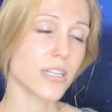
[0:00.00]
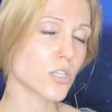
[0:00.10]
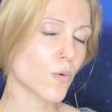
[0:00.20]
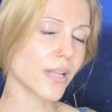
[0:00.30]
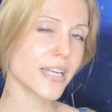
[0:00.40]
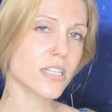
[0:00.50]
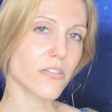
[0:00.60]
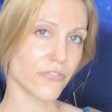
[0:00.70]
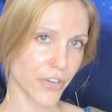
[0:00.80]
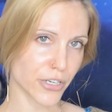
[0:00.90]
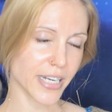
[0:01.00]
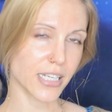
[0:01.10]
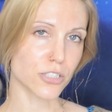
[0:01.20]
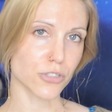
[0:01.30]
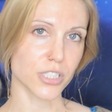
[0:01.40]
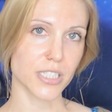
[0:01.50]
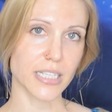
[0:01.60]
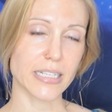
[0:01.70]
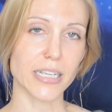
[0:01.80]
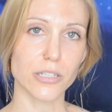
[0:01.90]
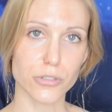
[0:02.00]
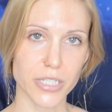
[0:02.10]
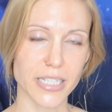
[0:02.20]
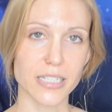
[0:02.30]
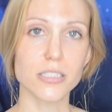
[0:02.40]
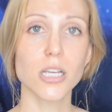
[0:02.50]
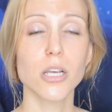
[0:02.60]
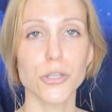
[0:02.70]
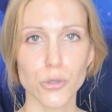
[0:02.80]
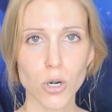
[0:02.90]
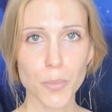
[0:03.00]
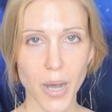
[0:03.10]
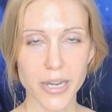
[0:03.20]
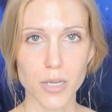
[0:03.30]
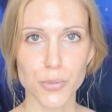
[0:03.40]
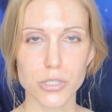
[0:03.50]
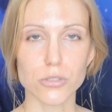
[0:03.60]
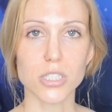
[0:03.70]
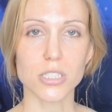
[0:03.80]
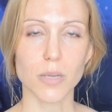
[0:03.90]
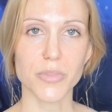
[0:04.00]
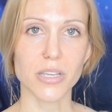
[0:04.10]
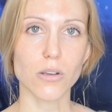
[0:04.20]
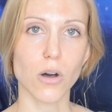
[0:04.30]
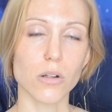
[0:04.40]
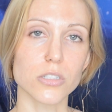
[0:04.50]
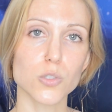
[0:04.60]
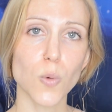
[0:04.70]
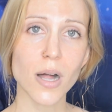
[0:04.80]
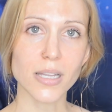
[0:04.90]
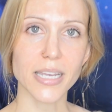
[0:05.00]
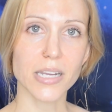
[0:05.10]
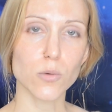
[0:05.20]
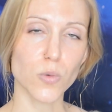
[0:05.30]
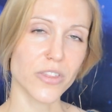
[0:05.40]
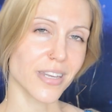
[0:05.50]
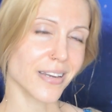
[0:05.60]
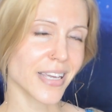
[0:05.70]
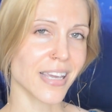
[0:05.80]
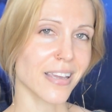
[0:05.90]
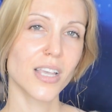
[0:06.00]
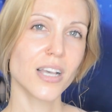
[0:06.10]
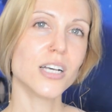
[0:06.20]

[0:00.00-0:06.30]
and squalane is a very interesting ingredient. Your body produces something called squalene with an E.